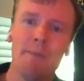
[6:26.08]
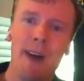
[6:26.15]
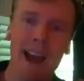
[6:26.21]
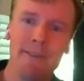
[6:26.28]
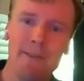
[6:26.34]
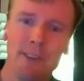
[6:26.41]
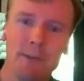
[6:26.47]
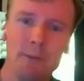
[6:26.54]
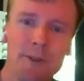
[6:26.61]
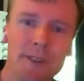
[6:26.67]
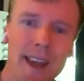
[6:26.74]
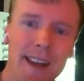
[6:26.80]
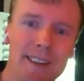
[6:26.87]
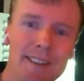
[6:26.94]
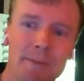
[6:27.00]
So be mindful, it
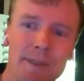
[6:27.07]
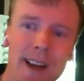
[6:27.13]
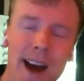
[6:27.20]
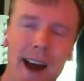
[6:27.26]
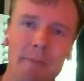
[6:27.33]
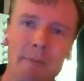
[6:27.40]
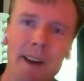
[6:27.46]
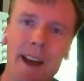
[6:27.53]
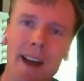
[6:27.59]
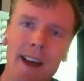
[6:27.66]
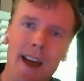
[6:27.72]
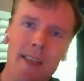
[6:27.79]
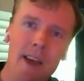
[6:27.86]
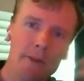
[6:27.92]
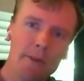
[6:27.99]
will take some time.
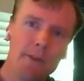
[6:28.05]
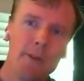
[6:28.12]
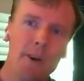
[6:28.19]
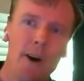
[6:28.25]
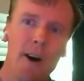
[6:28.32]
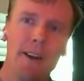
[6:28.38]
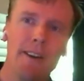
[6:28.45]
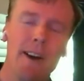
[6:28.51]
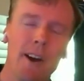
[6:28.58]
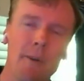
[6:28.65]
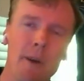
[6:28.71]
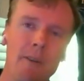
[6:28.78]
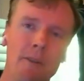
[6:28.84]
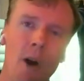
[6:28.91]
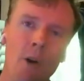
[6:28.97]
Another thought
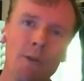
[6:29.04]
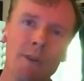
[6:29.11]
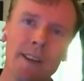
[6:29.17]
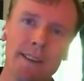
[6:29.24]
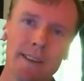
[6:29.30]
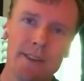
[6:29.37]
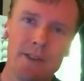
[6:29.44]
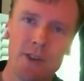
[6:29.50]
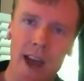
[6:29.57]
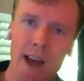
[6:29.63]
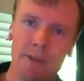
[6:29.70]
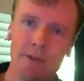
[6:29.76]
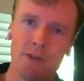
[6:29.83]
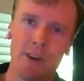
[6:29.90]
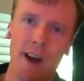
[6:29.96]
around owning this
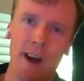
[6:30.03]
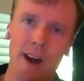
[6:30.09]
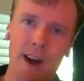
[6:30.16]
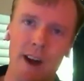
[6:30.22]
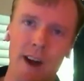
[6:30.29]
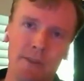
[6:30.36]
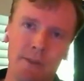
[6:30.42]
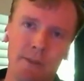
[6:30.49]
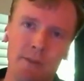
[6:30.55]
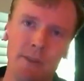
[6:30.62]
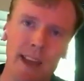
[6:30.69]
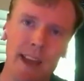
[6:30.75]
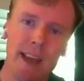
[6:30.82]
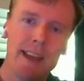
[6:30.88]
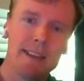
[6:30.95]
challenge or
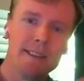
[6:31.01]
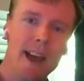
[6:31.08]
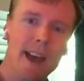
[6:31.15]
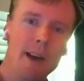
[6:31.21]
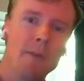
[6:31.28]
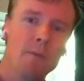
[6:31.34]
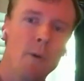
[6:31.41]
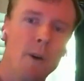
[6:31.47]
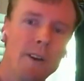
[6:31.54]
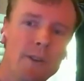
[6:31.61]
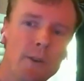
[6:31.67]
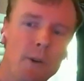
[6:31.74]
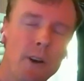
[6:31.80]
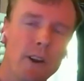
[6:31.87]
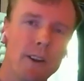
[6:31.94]
opportunity is that when
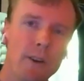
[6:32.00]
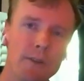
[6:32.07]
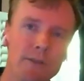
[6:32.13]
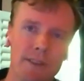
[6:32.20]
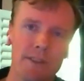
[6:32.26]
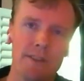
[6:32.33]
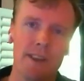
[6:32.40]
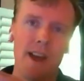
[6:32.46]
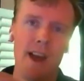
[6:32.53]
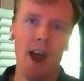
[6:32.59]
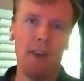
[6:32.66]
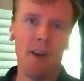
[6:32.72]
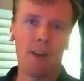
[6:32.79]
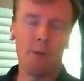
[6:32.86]
one door closes,